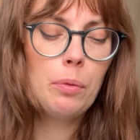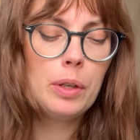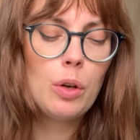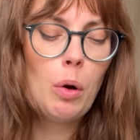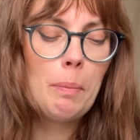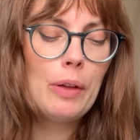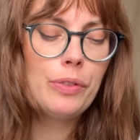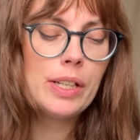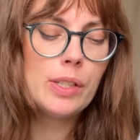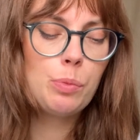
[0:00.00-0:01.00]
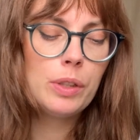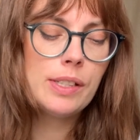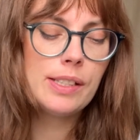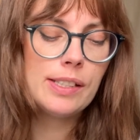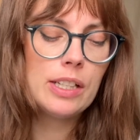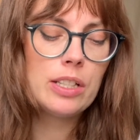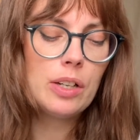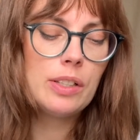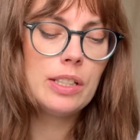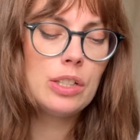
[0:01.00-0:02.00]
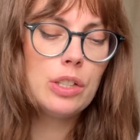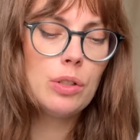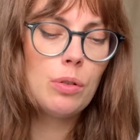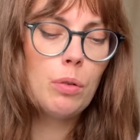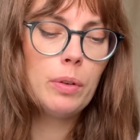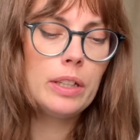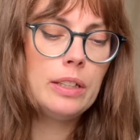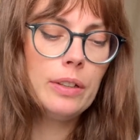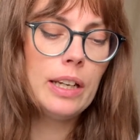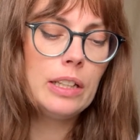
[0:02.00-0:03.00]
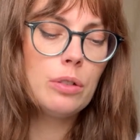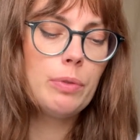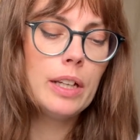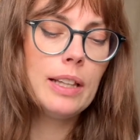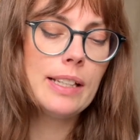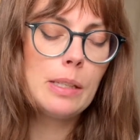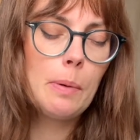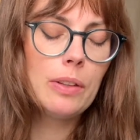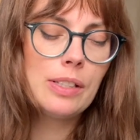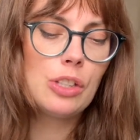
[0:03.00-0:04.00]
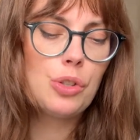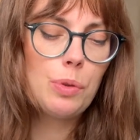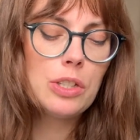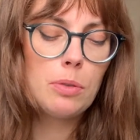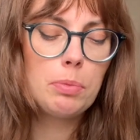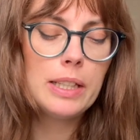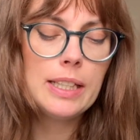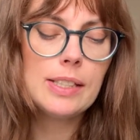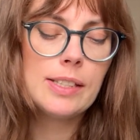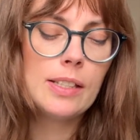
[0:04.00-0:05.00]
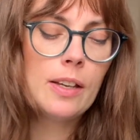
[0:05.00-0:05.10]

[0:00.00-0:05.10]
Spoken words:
we go about this. What does Sagittarius need to do, or what do they need to realize about the situation, please?